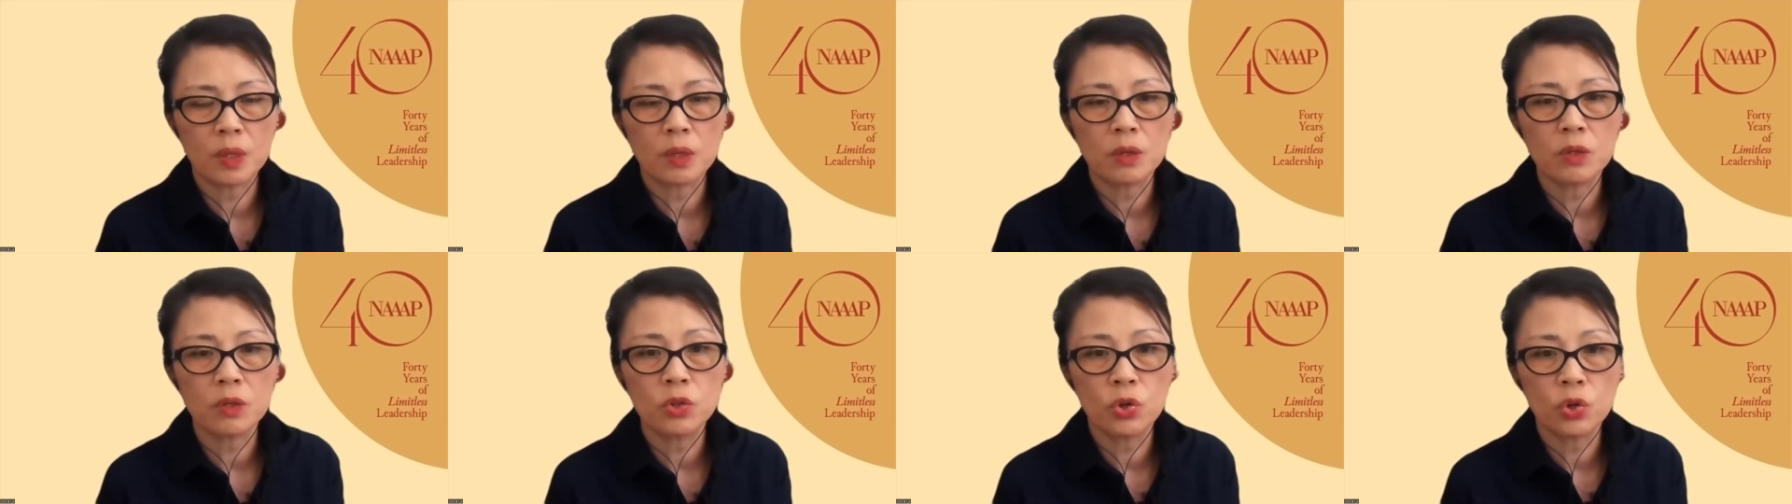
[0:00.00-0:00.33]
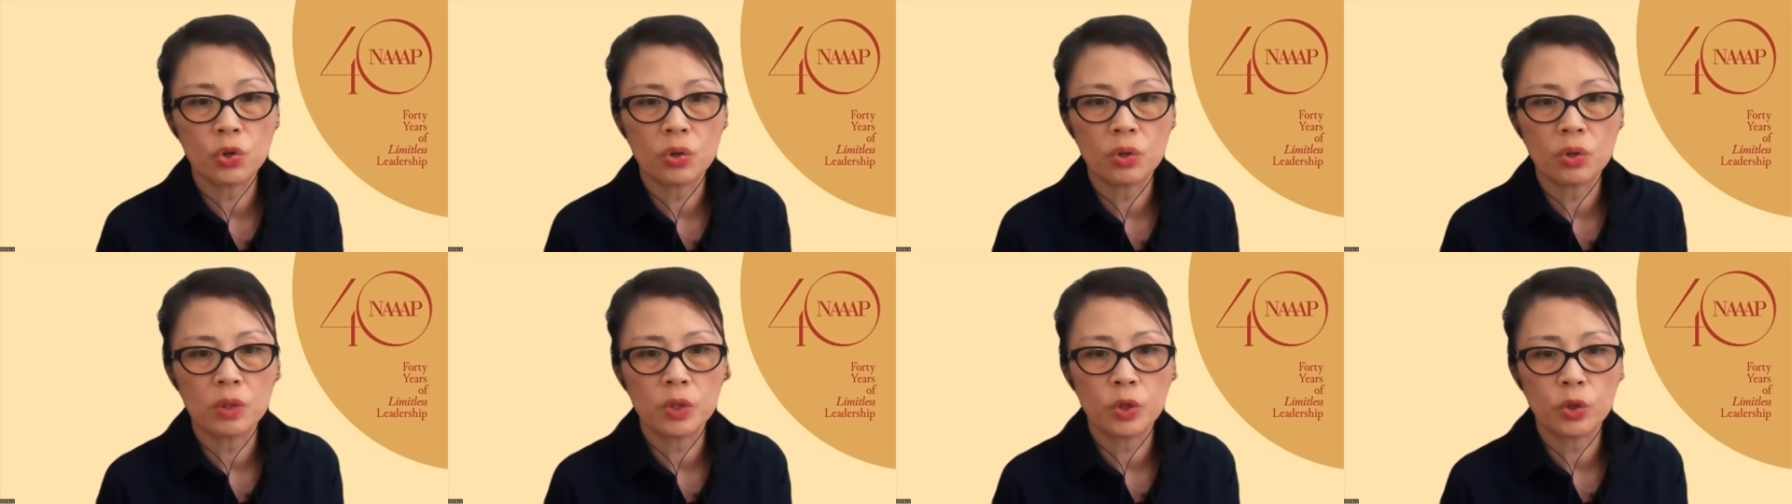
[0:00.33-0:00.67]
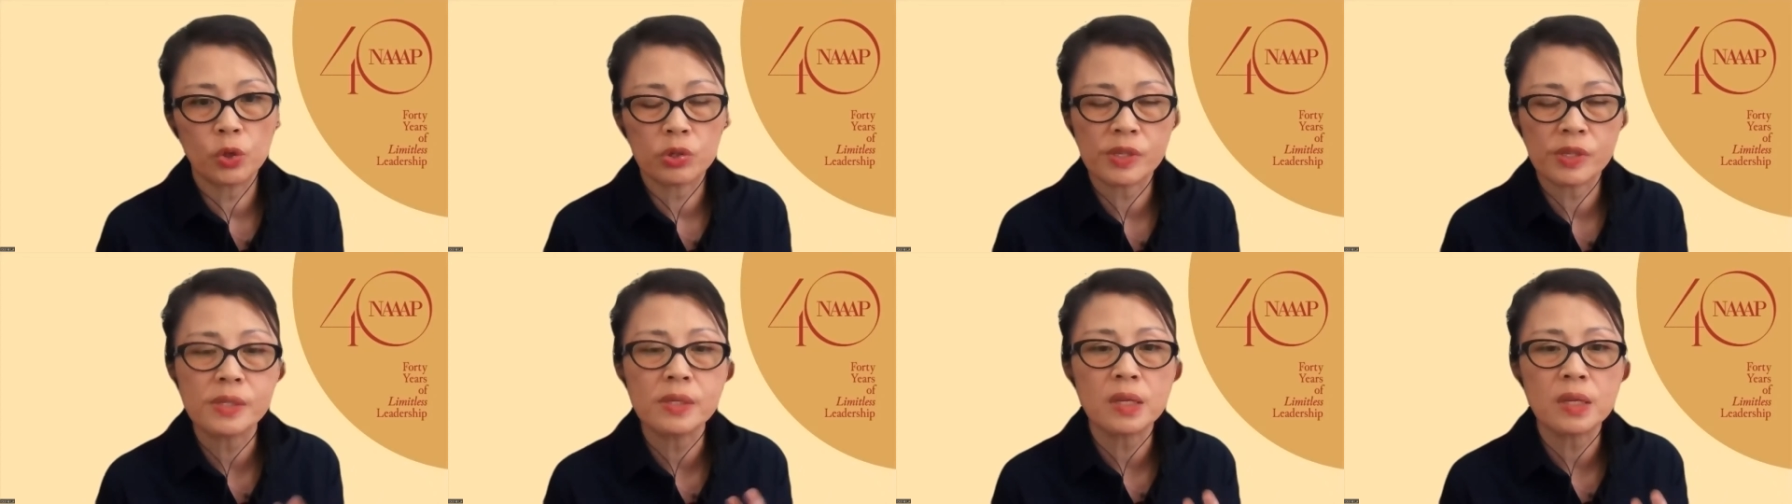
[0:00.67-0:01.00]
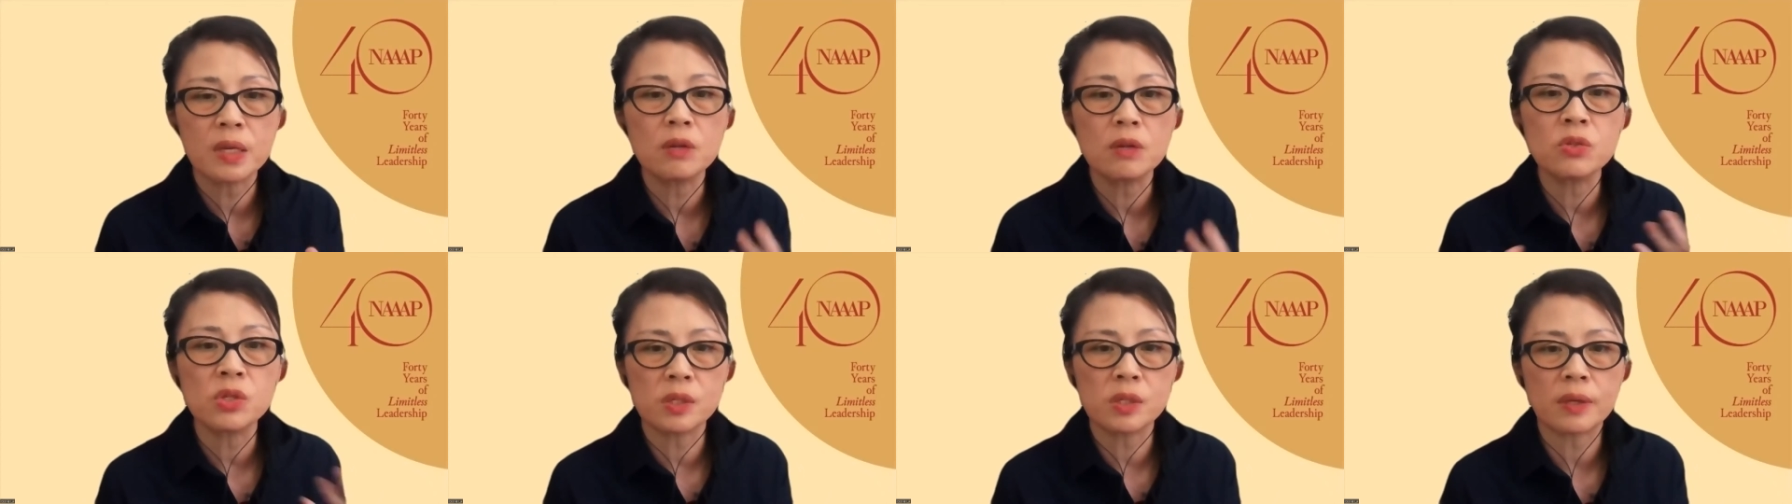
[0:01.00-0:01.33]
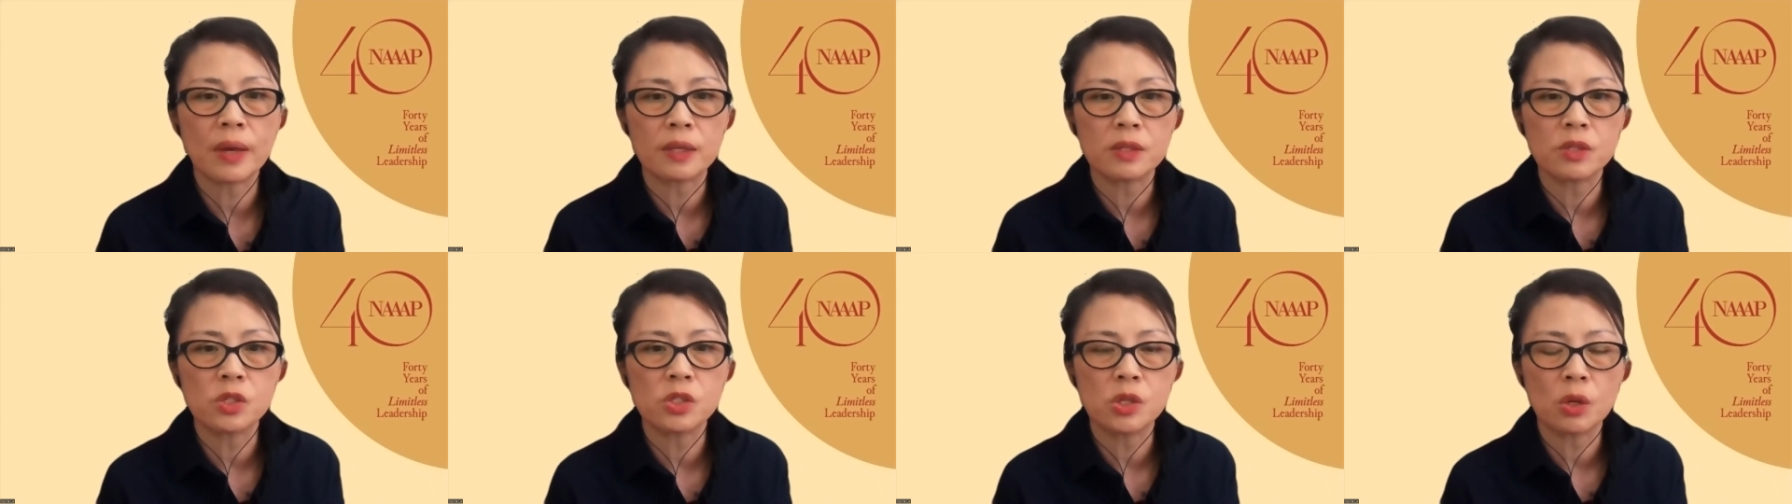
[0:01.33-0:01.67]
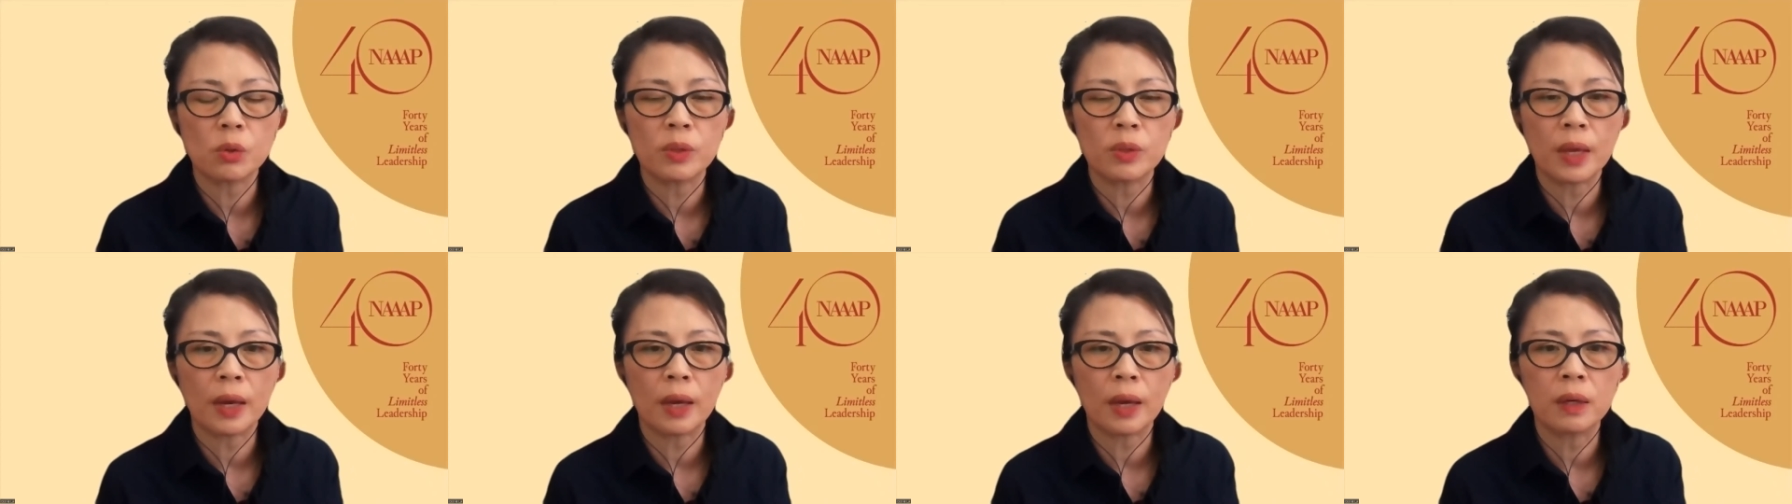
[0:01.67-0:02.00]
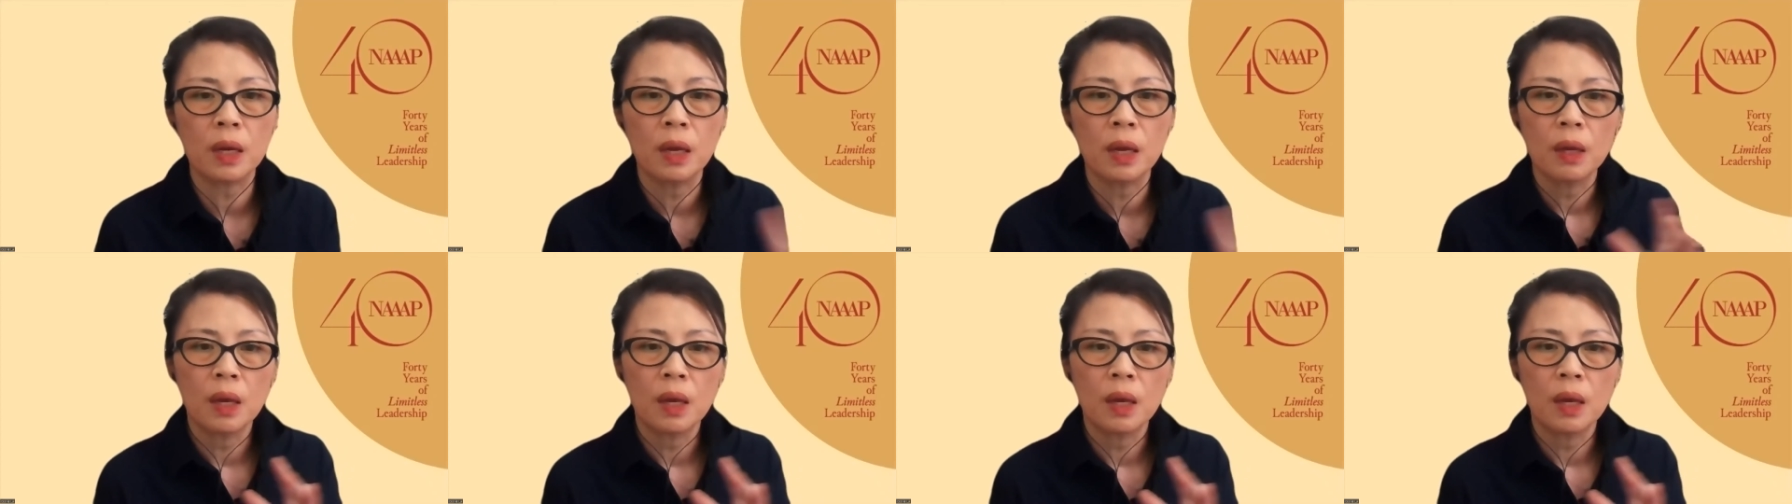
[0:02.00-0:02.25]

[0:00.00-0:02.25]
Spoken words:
your skill set so that